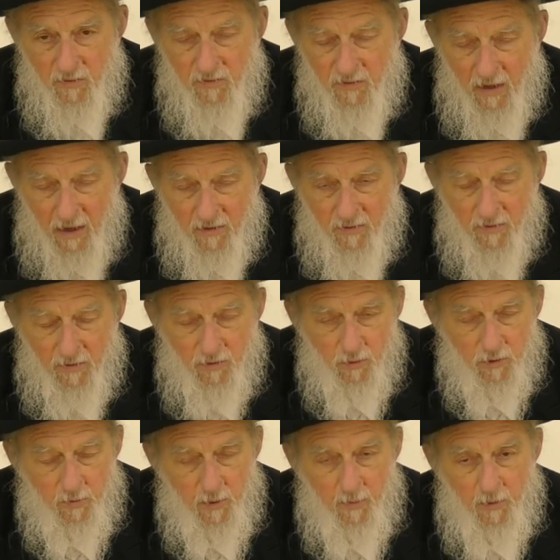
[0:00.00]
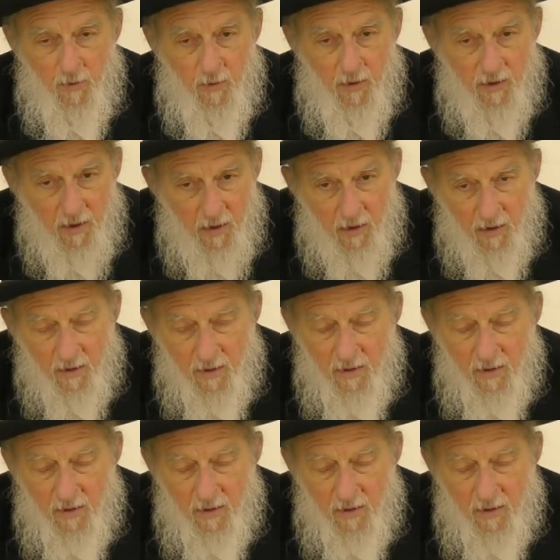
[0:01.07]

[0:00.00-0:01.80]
status of the Jewish people who are here.